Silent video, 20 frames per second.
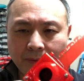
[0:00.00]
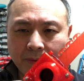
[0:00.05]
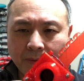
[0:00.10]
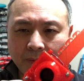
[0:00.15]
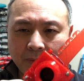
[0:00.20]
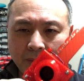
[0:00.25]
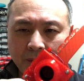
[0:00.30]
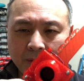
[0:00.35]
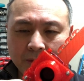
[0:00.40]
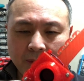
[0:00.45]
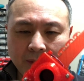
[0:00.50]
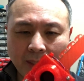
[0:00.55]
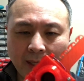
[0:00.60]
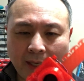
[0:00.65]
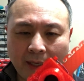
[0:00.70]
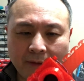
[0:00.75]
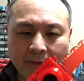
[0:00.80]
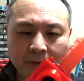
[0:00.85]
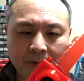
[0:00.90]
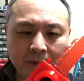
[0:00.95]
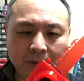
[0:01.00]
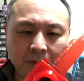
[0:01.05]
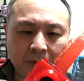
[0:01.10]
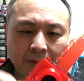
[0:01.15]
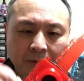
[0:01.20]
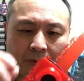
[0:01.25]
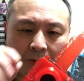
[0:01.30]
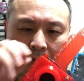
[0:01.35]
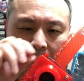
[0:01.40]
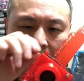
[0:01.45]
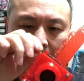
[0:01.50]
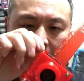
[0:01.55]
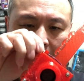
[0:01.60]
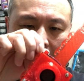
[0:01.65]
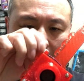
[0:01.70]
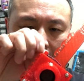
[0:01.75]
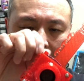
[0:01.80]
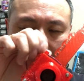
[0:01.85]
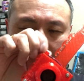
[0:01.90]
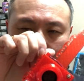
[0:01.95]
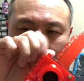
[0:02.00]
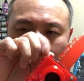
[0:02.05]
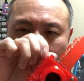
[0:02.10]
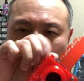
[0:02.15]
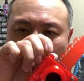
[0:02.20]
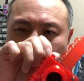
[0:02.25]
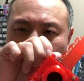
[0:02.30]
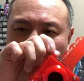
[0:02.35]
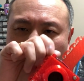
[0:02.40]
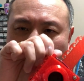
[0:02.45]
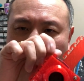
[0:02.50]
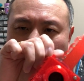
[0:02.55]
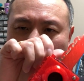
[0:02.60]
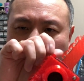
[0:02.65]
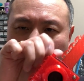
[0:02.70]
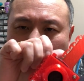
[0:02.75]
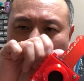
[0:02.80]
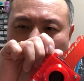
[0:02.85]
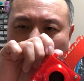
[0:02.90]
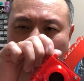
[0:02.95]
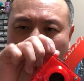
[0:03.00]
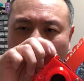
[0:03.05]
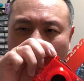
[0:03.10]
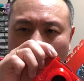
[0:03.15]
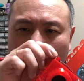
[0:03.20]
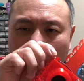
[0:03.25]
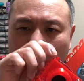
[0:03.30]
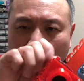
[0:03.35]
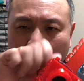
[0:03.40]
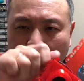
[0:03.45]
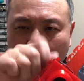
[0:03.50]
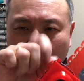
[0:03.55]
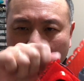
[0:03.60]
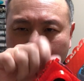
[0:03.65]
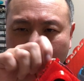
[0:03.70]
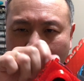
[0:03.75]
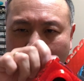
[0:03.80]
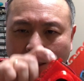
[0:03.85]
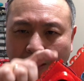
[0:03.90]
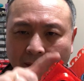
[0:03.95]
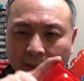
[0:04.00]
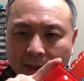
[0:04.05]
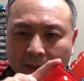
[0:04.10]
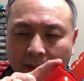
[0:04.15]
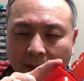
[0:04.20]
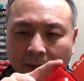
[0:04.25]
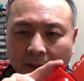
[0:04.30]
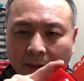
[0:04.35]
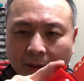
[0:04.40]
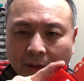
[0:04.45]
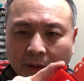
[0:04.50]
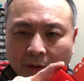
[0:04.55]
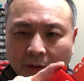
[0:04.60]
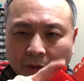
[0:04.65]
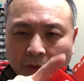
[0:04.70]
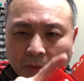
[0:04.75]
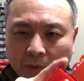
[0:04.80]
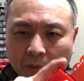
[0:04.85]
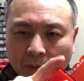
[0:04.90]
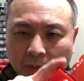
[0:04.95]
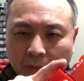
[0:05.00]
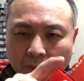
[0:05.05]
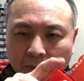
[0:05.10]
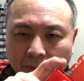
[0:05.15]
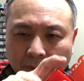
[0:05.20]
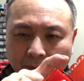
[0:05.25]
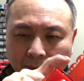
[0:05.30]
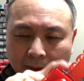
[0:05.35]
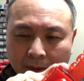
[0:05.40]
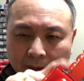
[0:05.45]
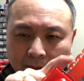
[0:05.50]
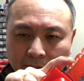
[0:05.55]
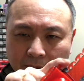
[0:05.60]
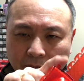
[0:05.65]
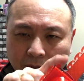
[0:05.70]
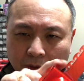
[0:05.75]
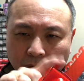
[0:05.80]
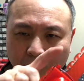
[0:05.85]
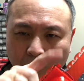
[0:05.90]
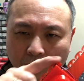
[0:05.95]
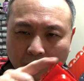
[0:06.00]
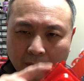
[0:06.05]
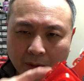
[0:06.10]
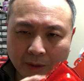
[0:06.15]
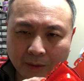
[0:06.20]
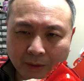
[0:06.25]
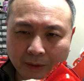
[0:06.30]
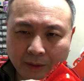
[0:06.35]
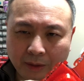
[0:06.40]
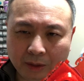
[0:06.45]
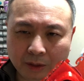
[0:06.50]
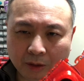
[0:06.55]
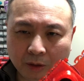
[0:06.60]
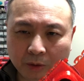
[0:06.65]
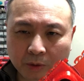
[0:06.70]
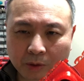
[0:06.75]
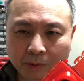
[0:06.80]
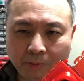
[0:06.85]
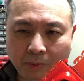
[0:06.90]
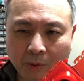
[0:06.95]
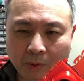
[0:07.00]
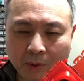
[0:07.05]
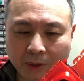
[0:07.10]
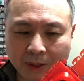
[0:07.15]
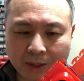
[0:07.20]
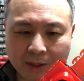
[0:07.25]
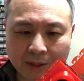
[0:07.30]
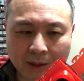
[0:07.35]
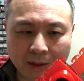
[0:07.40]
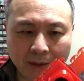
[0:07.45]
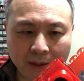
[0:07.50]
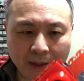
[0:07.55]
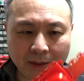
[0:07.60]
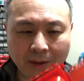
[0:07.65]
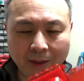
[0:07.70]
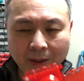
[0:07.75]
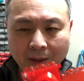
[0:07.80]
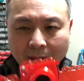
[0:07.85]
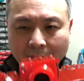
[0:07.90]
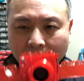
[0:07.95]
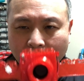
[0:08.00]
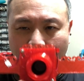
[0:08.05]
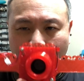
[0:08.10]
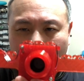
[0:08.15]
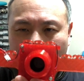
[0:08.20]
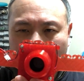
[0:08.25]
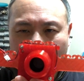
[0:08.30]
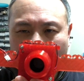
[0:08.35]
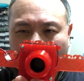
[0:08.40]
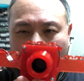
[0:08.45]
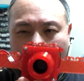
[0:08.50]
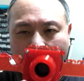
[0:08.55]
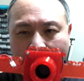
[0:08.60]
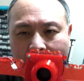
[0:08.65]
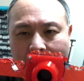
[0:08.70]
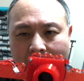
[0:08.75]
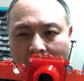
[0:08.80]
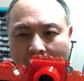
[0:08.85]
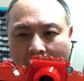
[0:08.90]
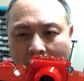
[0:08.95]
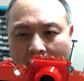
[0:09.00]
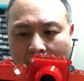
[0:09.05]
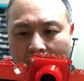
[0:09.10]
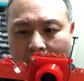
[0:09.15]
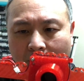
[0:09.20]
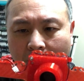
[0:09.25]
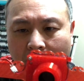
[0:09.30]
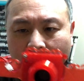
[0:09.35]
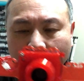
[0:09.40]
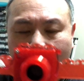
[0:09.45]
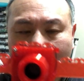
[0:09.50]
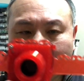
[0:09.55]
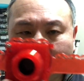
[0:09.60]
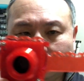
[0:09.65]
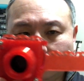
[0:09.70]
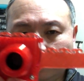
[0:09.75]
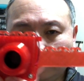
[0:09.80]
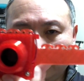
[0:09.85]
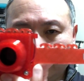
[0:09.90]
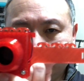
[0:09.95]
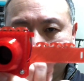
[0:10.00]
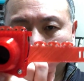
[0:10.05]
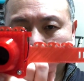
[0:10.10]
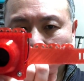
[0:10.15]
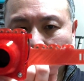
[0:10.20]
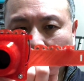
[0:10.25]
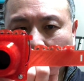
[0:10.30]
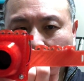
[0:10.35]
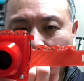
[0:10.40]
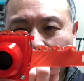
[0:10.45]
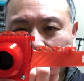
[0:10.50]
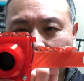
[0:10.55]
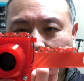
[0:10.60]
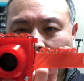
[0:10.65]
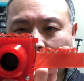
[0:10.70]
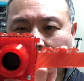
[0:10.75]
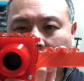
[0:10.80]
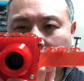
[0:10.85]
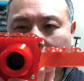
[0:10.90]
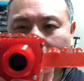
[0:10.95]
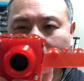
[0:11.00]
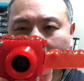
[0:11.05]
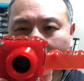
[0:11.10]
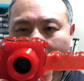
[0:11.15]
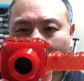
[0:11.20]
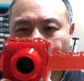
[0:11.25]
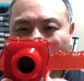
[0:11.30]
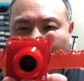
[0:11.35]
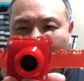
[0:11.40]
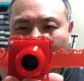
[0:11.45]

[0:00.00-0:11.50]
We used to have to use a zip tie or twist ties to secure the loose portions of the lead. You don't have to do that anymore. The frills